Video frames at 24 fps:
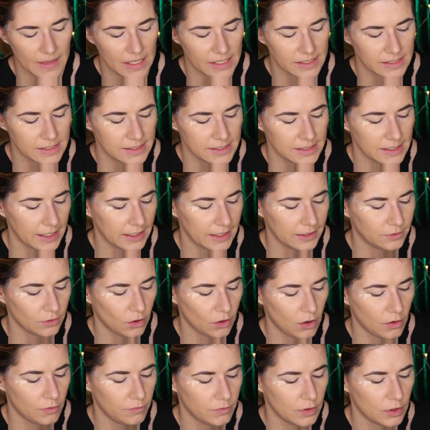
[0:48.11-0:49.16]
set
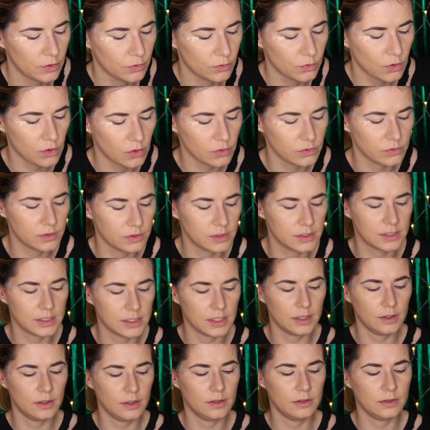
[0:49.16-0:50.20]
of rose
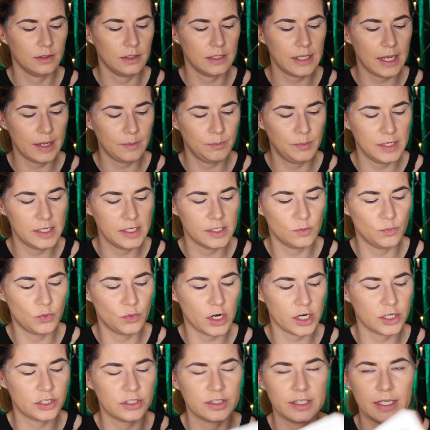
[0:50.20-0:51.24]
nine-piece
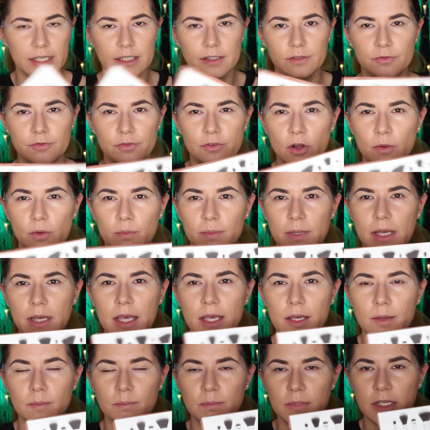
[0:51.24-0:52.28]
brush set from
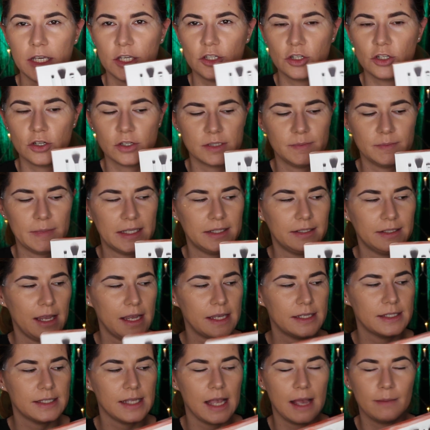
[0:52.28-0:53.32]
BH
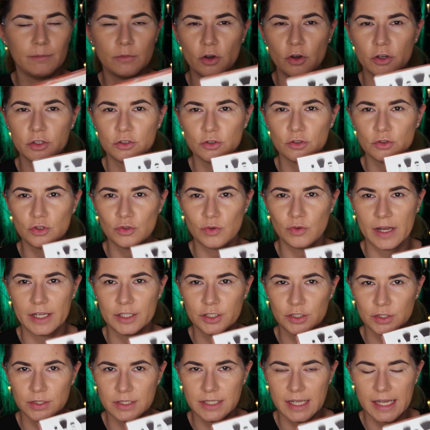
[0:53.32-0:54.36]
Cosmetics I'm going to try
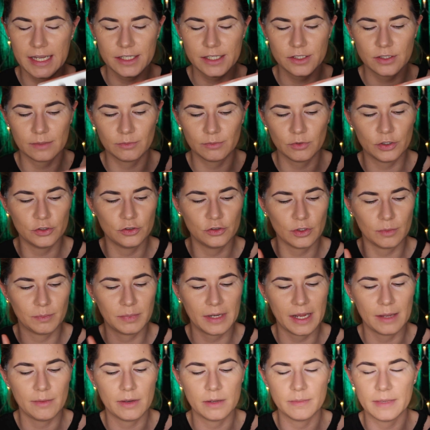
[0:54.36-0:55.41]
today so I'm going to
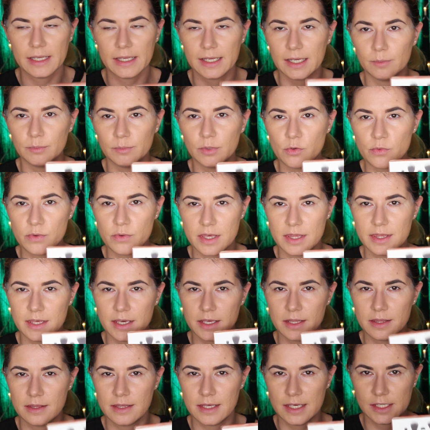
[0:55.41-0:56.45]
apply my makeup with
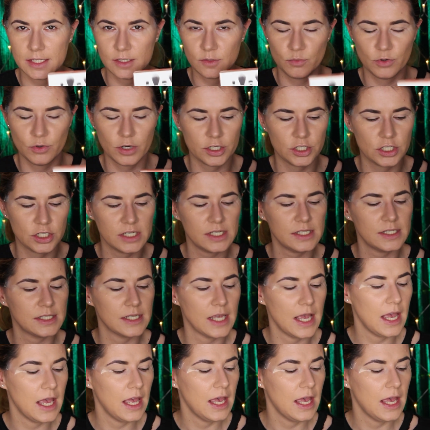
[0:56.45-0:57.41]
these brushes